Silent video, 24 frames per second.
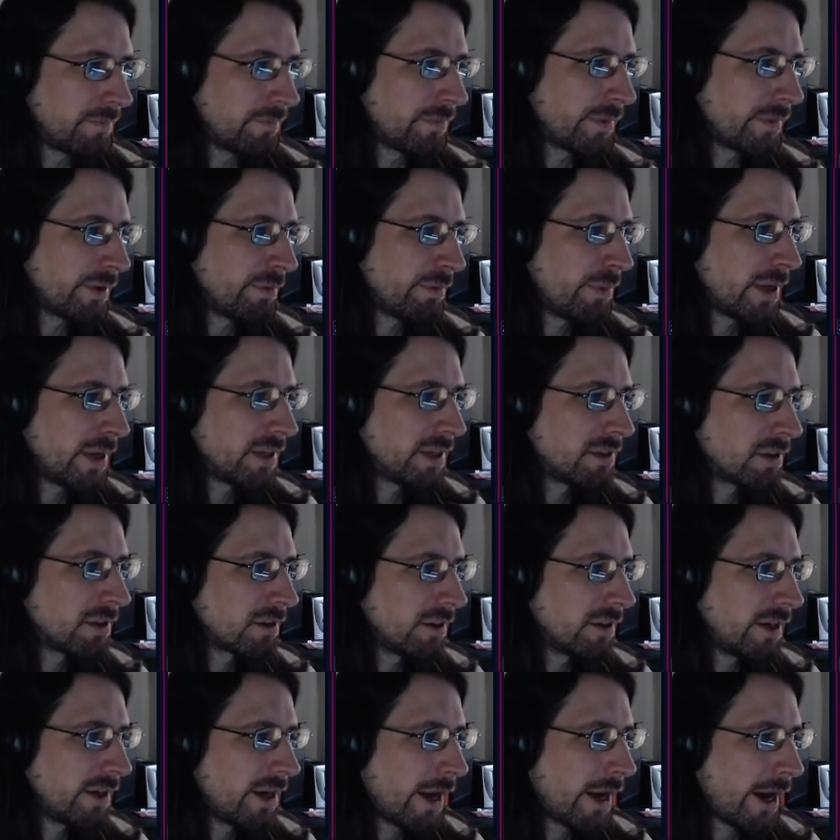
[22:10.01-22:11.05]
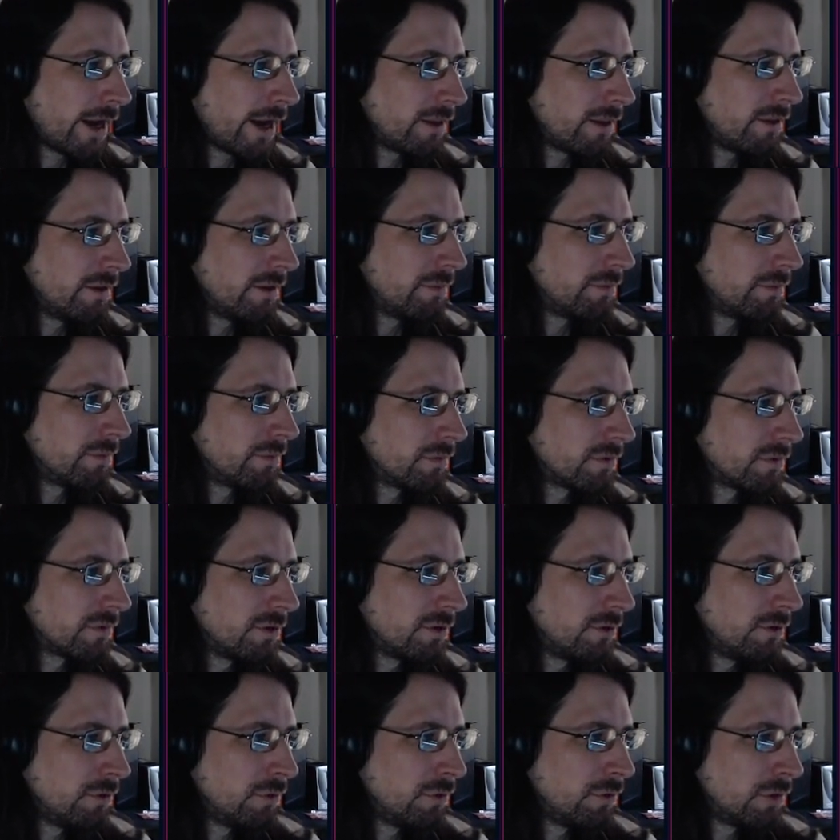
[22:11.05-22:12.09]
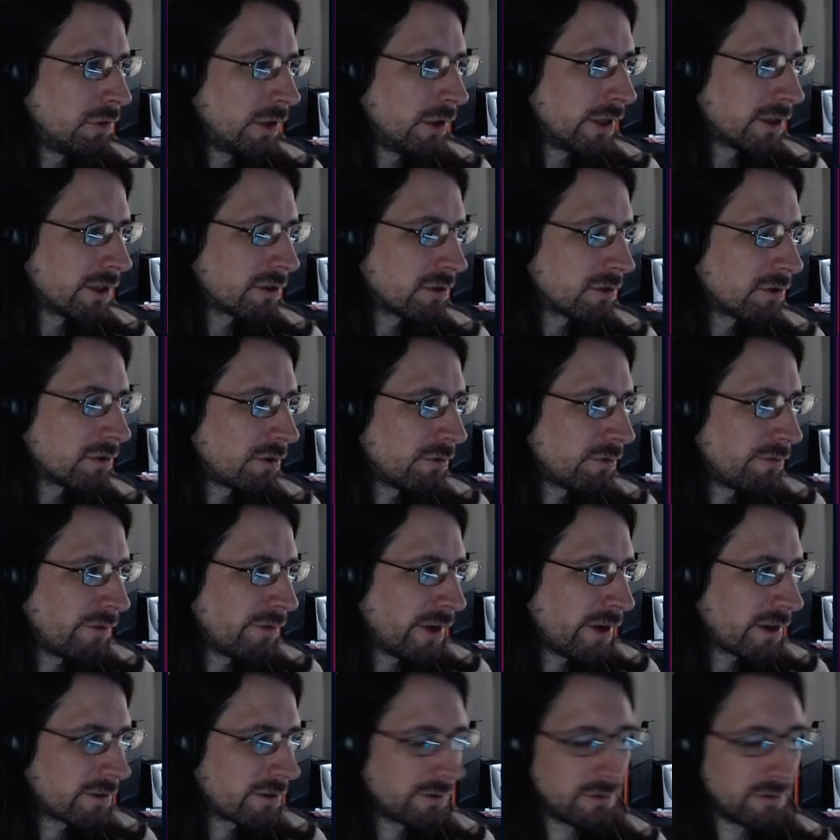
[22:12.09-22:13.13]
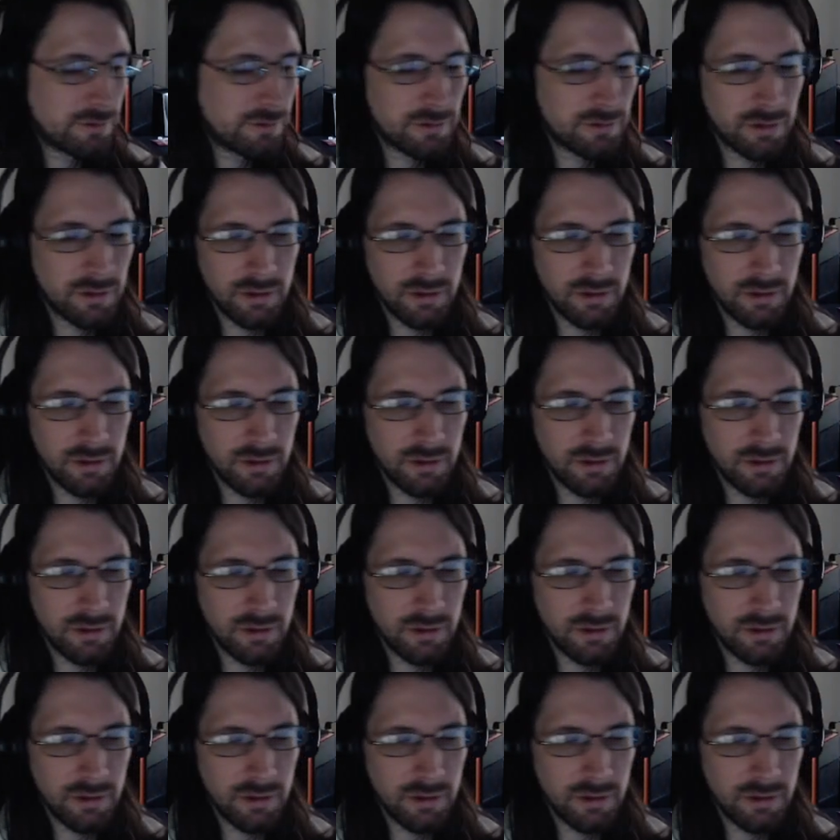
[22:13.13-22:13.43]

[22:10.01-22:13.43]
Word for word: you basically add them to lists or vectors,